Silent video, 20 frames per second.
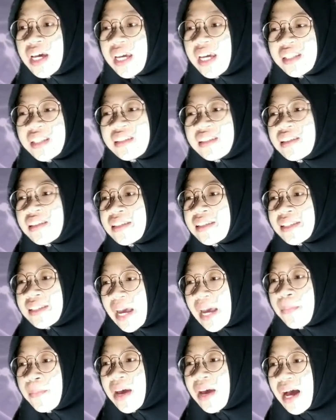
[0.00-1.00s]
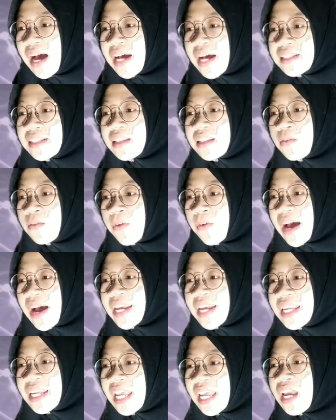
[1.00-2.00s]
it's the same as
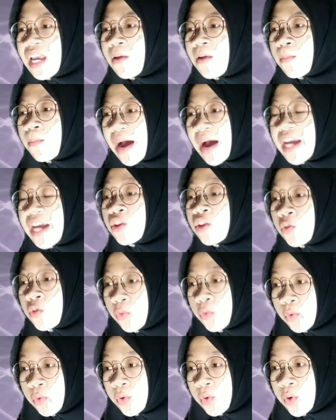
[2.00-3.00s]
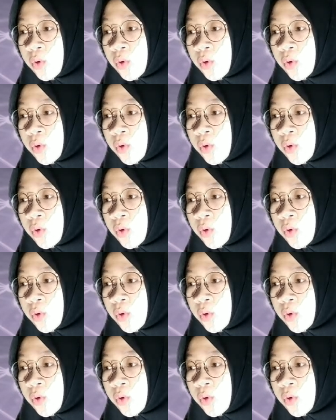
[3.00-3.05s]
dividing by 2,